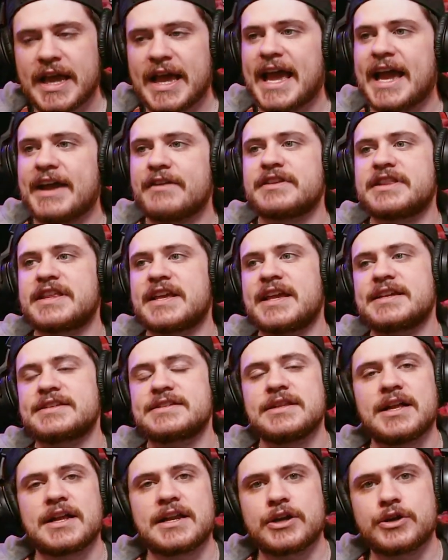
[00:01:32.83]
everything has a
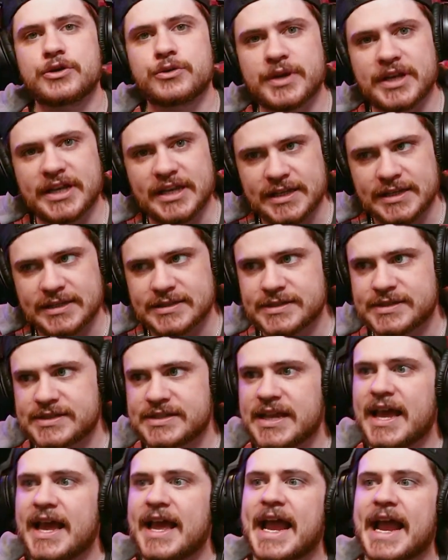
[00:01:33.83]
lot of greens,
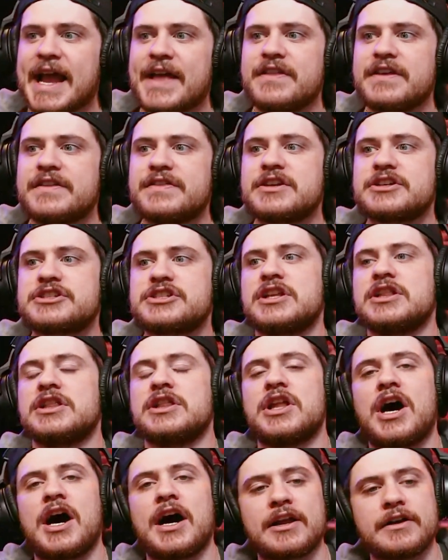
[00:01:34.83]
and then there's a
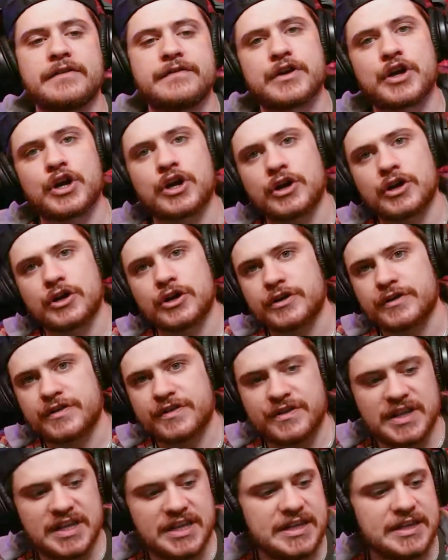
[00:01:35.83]
lot of
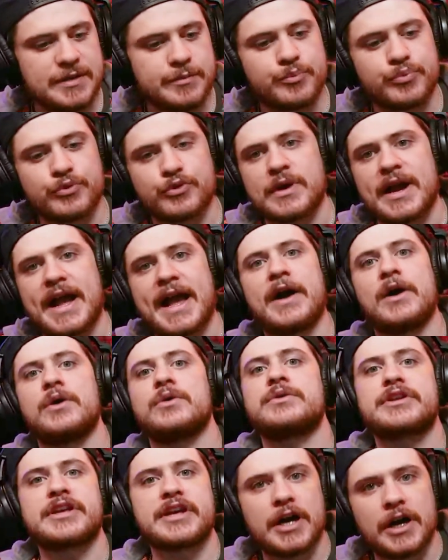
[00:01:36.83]
earthy
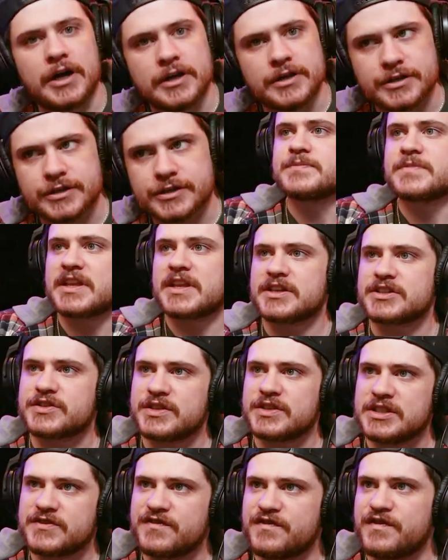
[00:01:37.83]
brown colors. There's
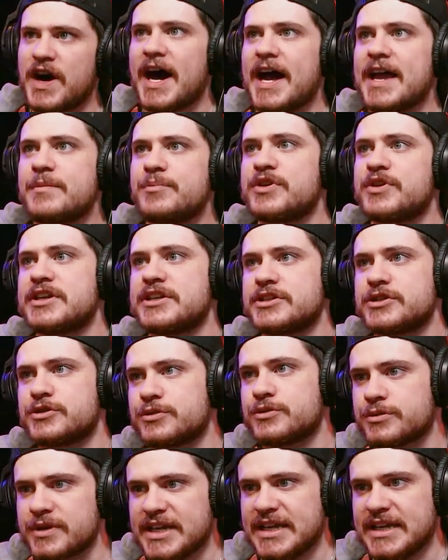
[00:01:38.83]
these vibrant
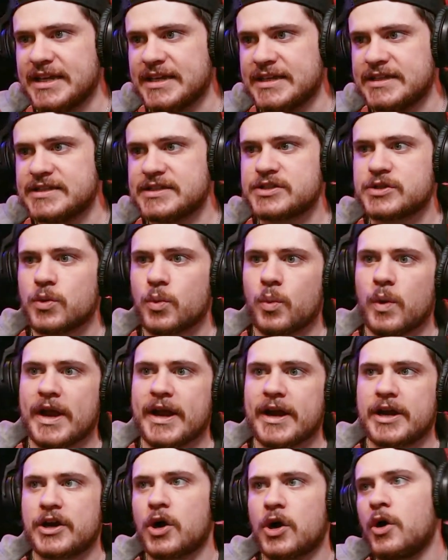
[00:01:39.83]
greens
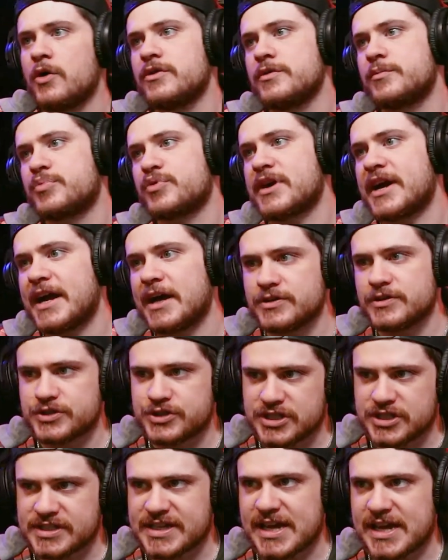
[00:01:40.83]
where all the browns
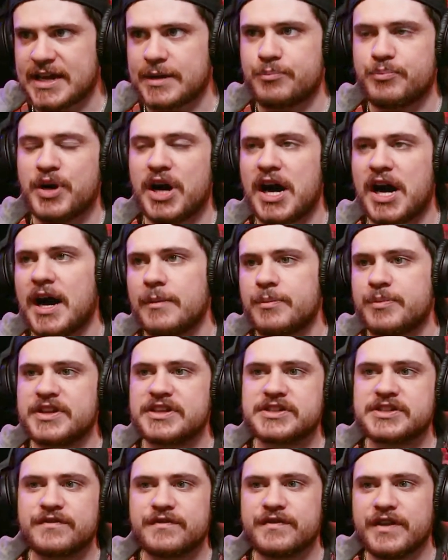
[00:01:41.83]
just kind of pop.
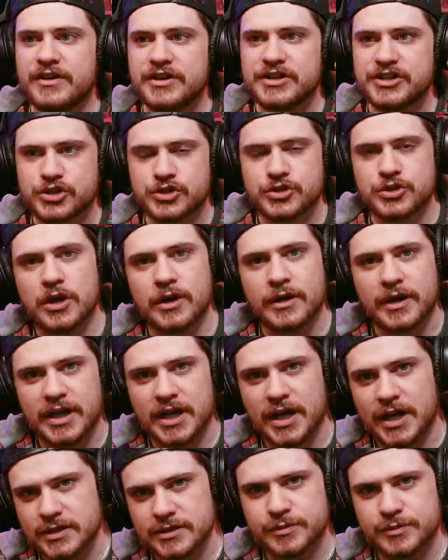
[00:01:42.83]
There's a very strong
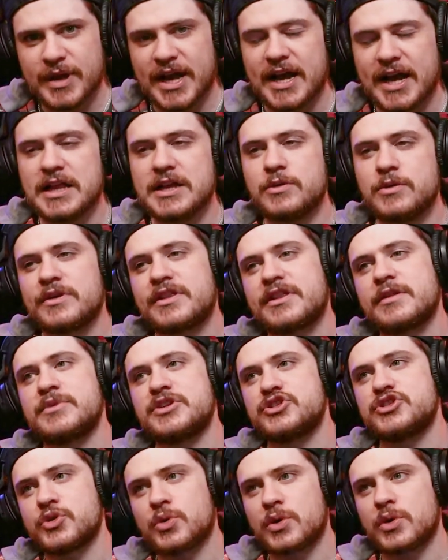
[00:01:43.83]
color palette with the
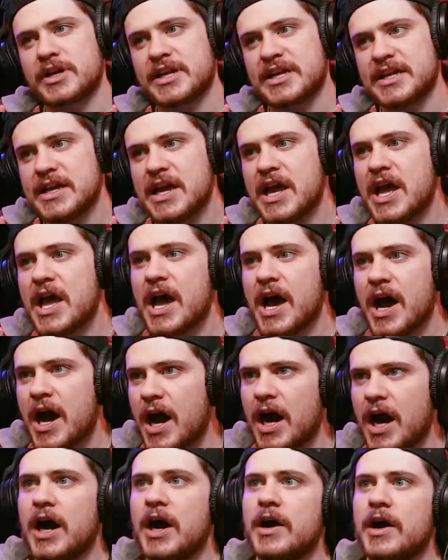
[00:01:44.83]
majority
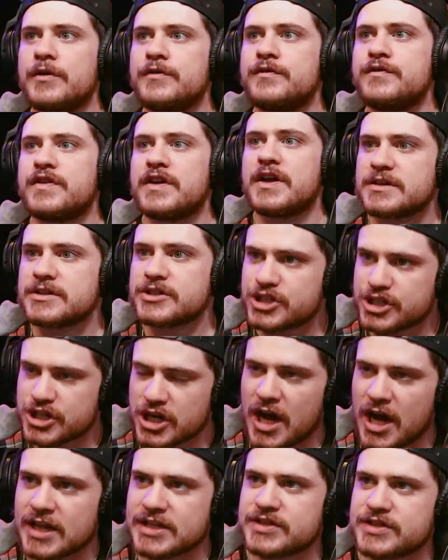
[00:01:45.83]
of
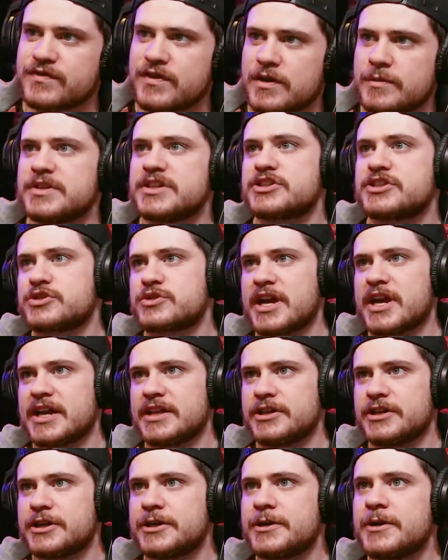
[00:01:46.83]
shots from this
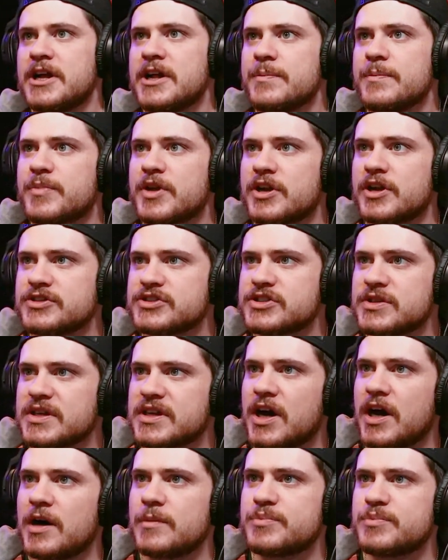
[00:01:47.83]
trailer, but also the
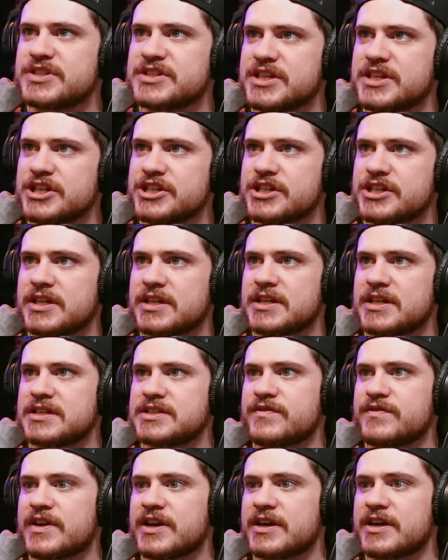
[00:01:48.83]
composition is
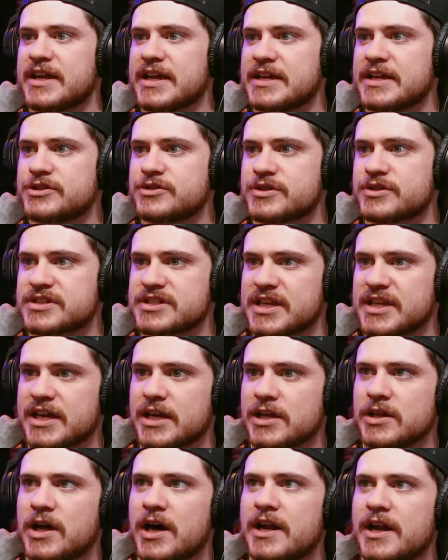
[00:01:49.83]
very interesting. A
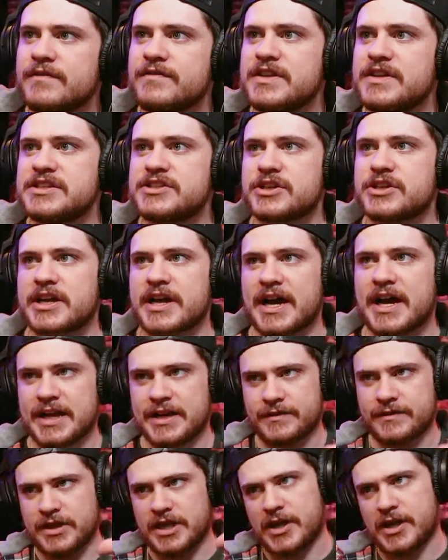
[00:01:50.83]
lot of these are kind
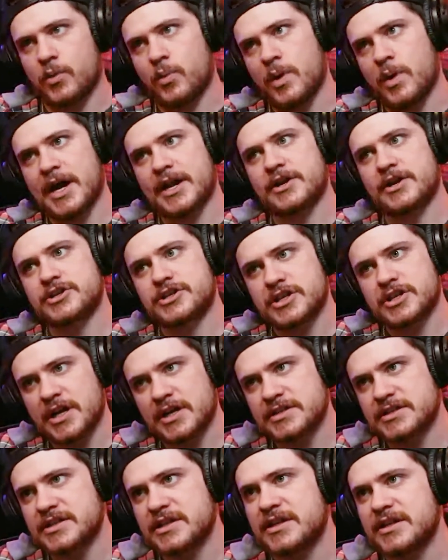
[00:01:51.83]
of like wider
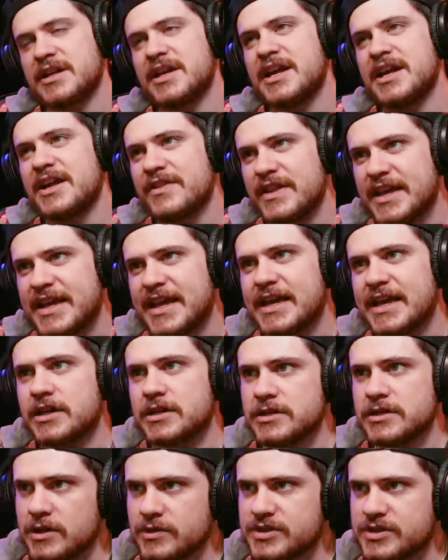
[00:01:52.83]
shots. They get
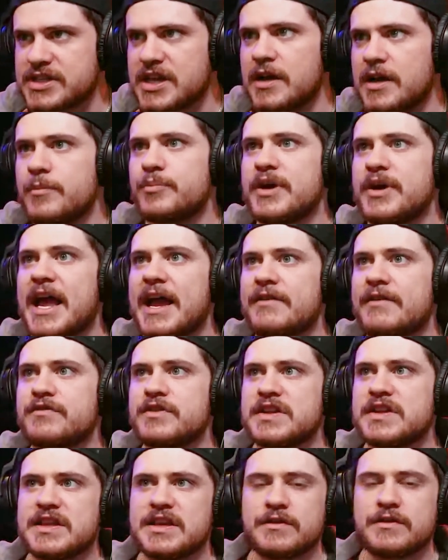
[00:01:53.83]
close up, but
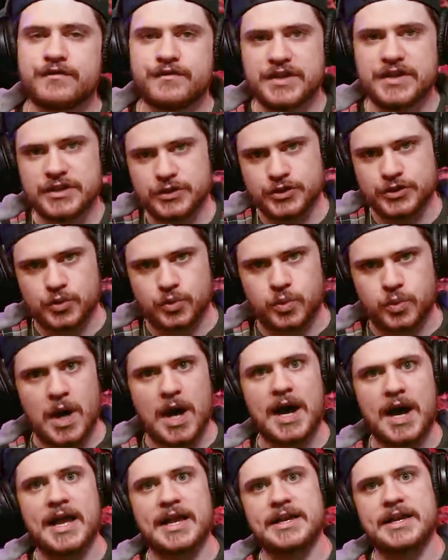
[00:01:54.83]
everything feels
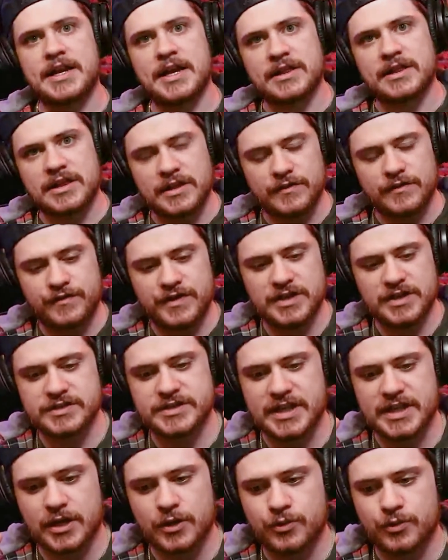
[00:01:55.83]
wide. Nothing feels
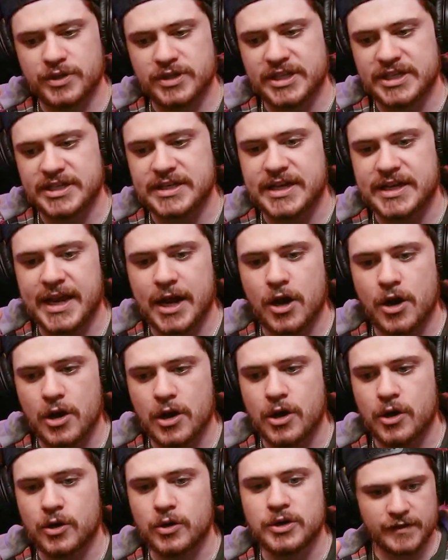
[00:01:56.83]
like a really
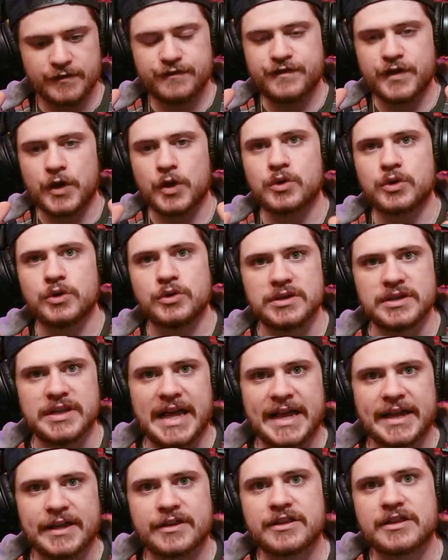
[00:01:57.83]
narrow focal
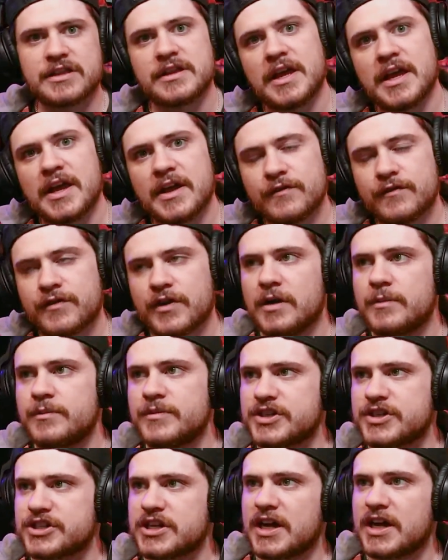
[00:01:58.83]
length from the
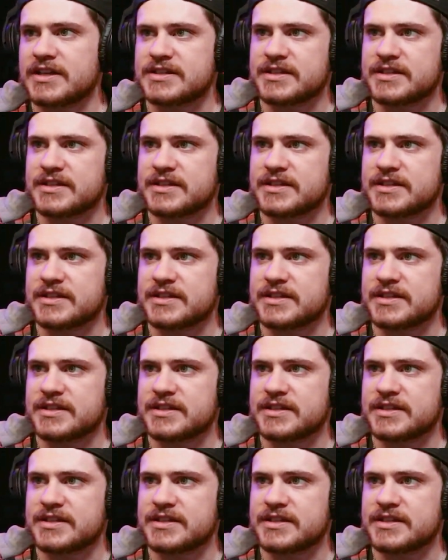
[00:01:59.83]
shots